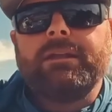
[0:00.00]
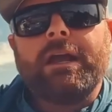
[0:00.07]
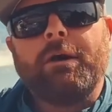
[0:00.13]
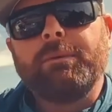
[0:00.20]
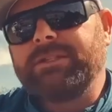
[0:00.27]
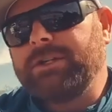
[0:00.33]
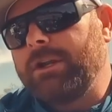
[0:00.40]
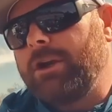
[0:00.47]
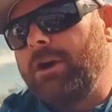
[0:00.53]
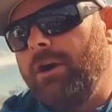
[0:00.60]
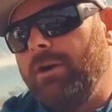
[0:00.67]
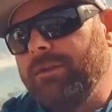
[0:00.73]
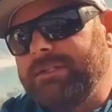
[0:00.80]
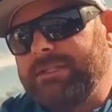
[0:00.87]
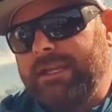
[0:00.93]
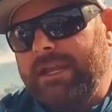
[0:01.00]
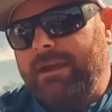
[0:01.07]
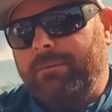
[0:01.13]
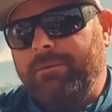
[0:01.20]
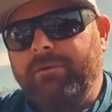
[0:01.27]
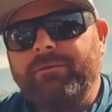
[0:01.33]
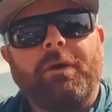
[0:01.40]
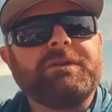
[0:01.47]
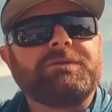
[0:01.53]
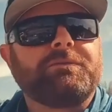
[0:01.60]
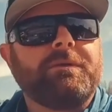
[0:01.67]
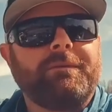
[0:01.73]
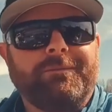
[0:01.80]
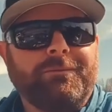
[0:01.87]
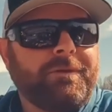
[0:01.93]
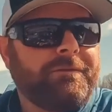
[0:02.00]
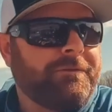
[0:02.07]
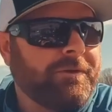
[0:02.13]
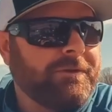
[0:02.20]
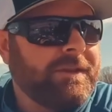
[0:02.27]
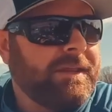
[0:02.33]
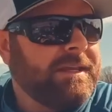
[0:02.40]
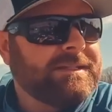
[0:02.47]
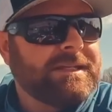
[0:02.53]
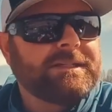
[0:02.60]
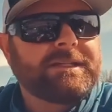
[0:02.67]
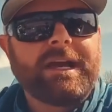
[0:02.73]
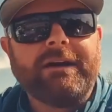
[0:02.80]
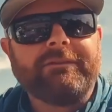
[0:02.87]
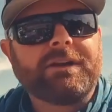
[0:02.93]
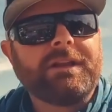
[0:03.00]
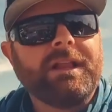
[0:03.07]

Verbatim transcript: Now, we started calling this thing, I mean, we've always re referred to these as cover